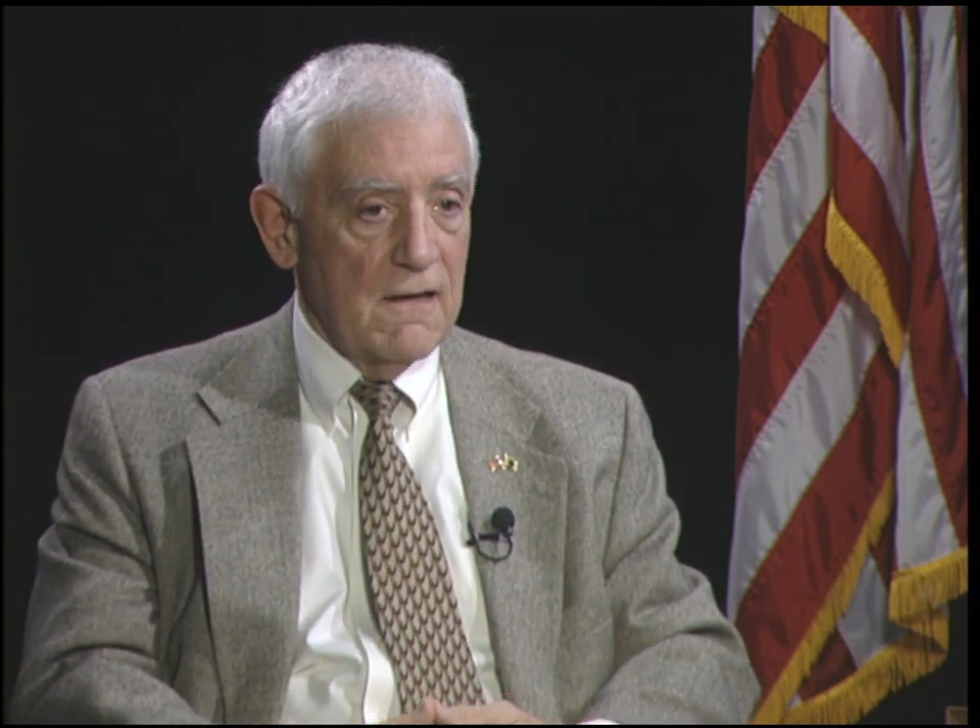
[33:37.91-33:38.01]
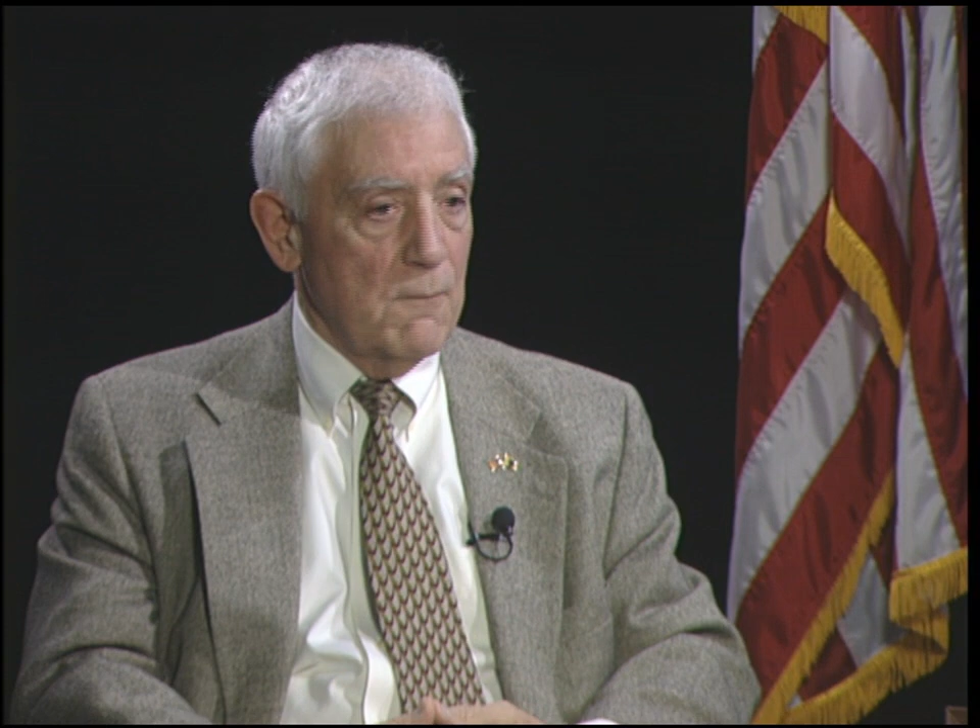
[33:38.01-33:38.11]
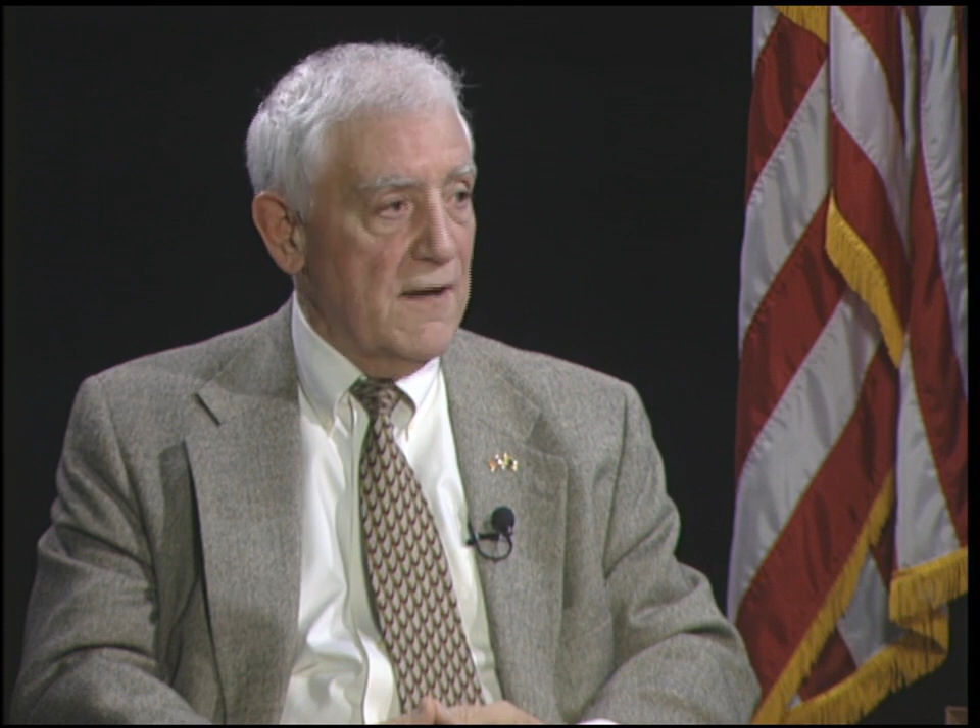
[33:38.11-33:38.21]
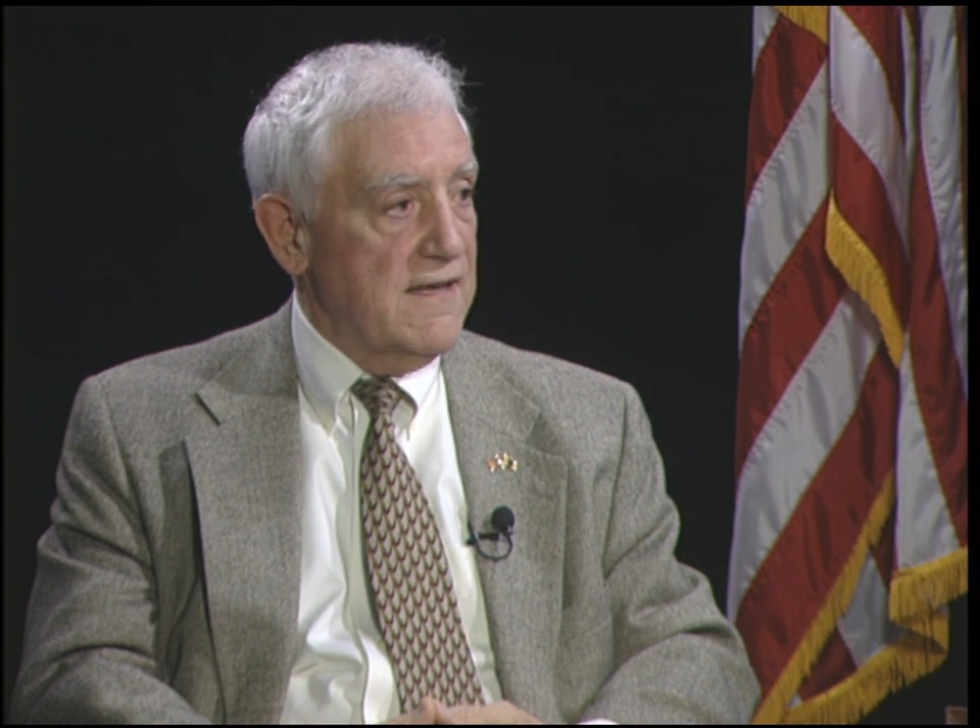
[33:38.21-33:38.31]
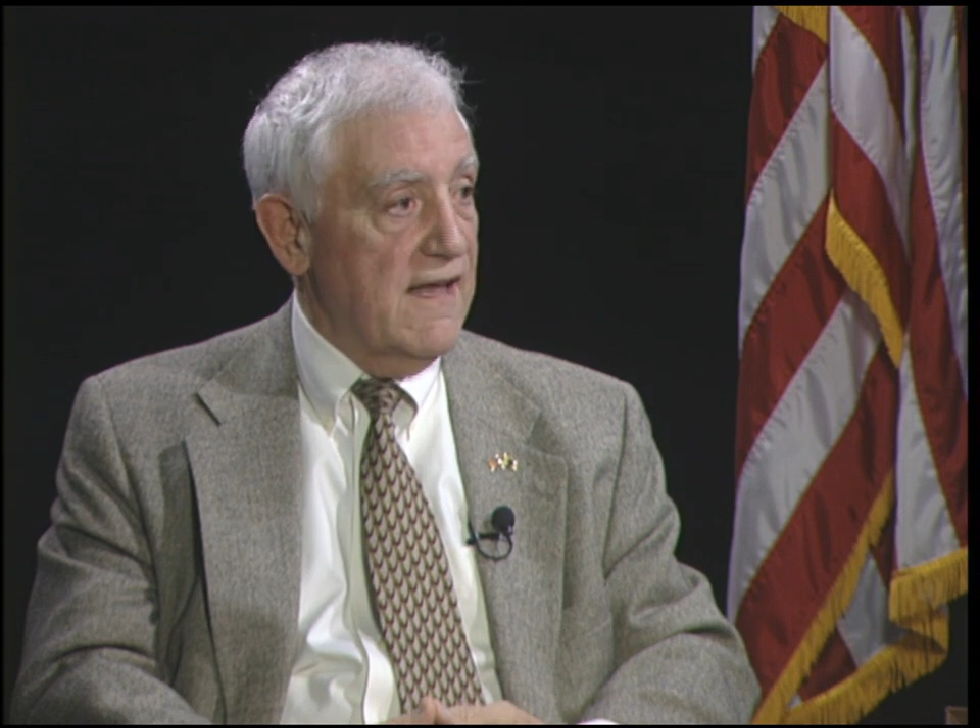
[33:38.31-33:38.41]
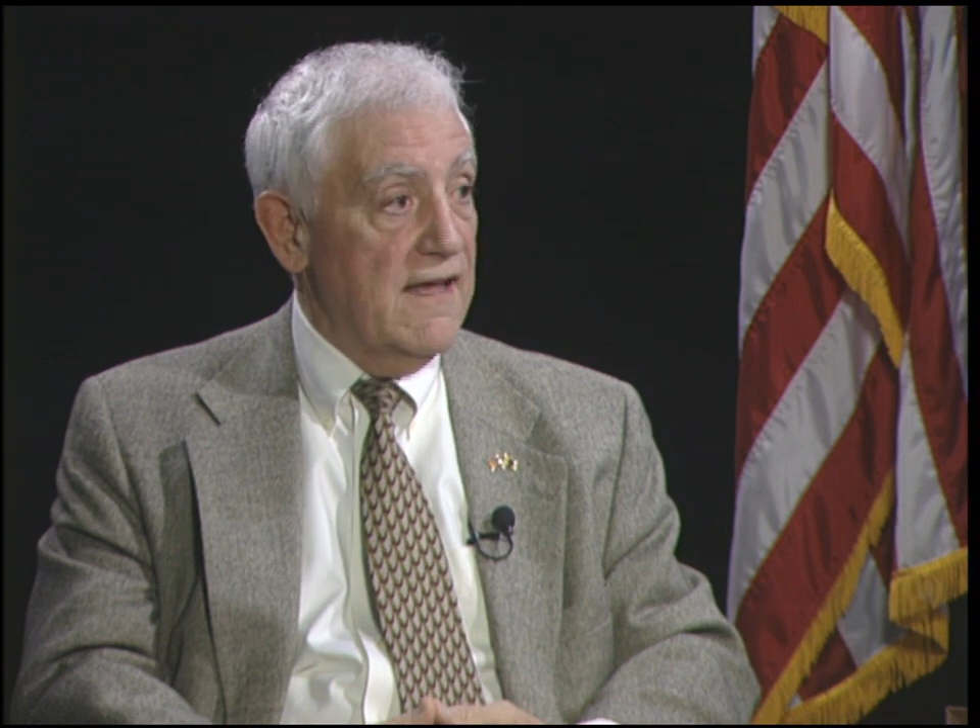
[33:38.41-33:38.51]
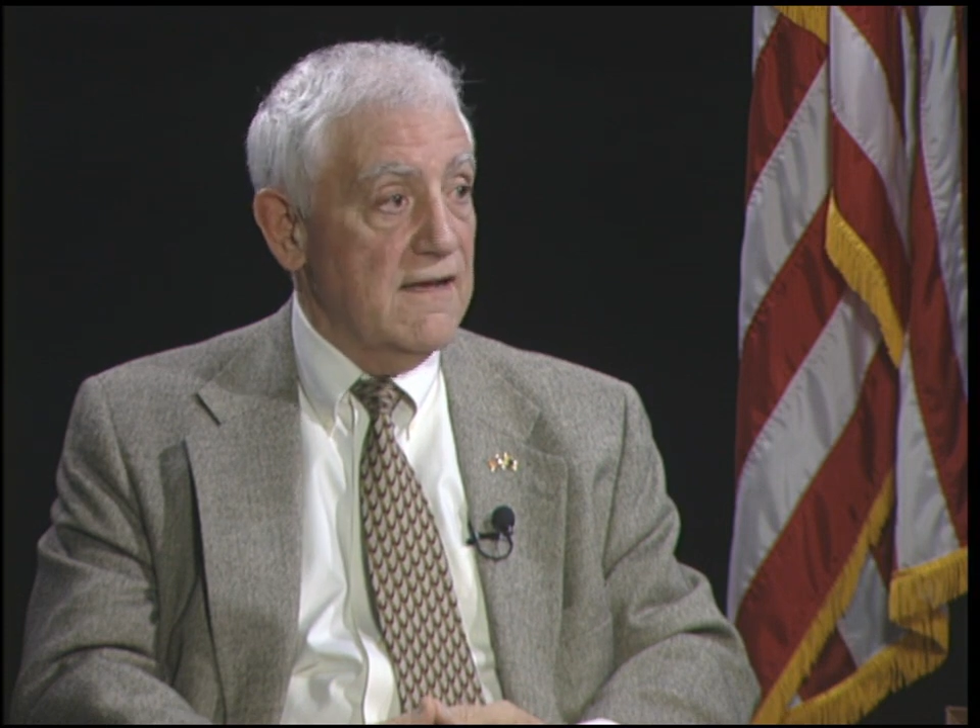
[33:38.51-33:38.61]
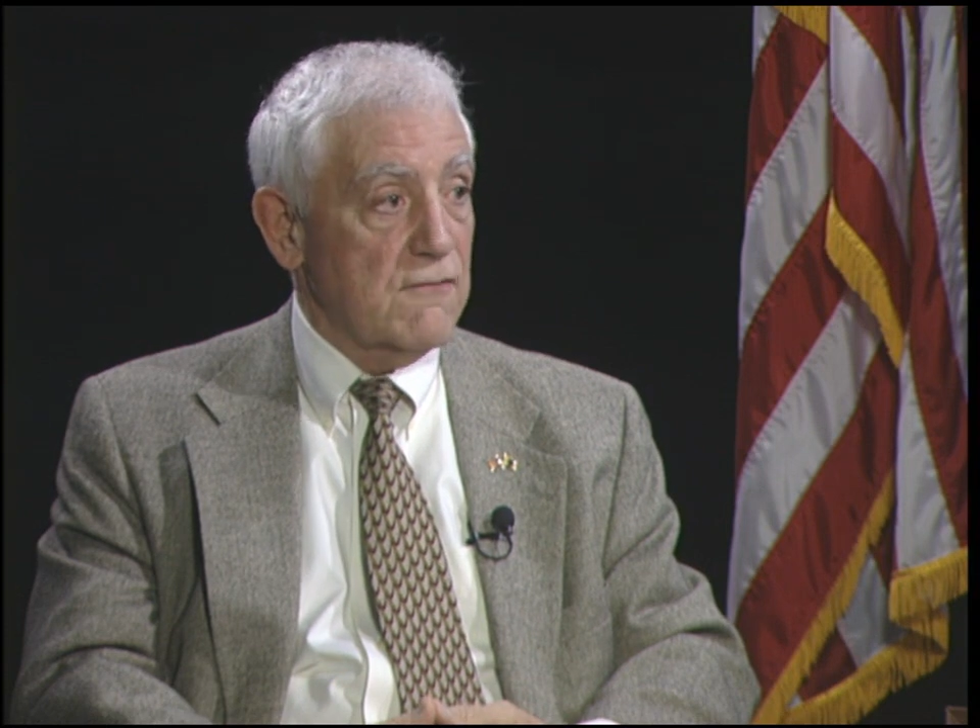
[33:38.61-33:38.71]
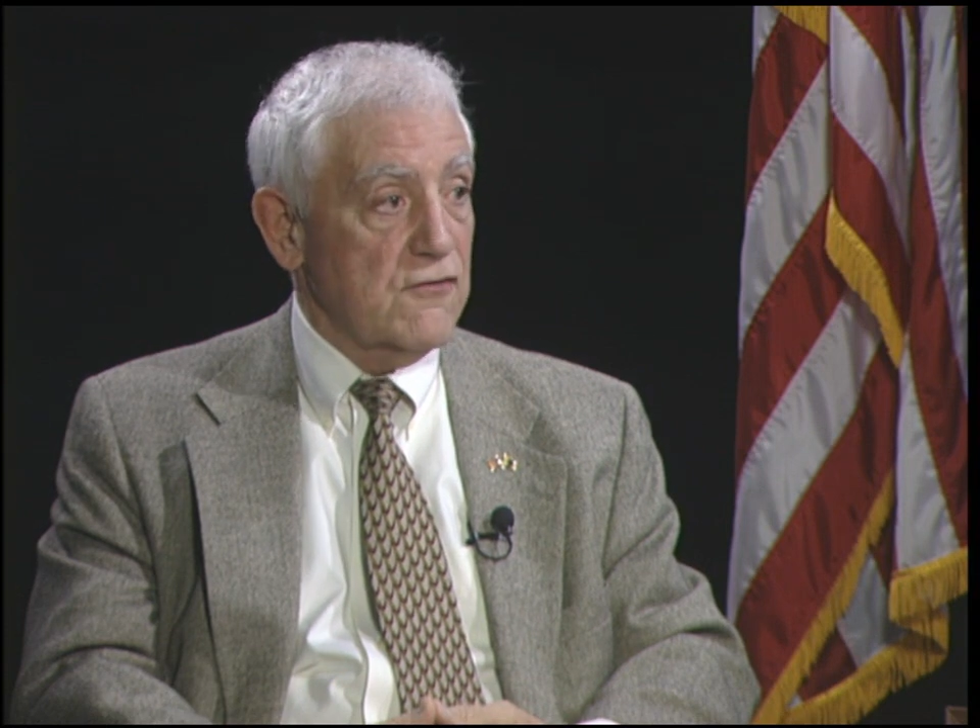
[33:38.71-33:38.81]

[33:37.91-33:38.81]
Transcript: My dad never